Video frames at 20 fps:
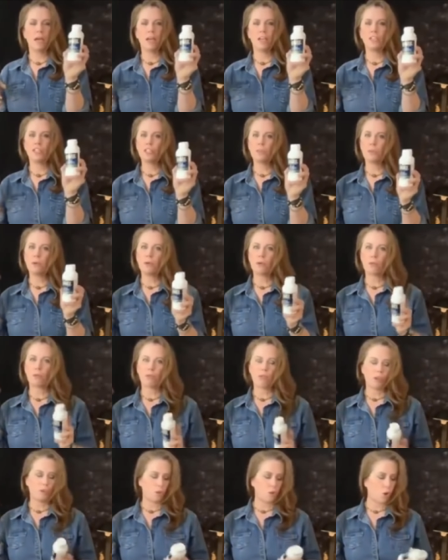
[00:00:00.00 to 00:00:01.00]
And just put a
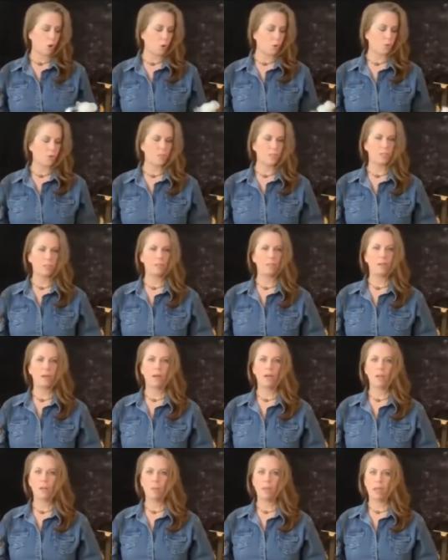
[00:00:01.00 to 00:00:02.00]
thin coat
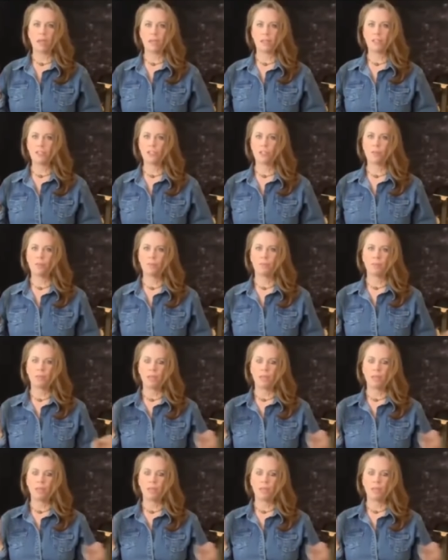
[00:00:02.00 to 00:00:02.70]
on a page.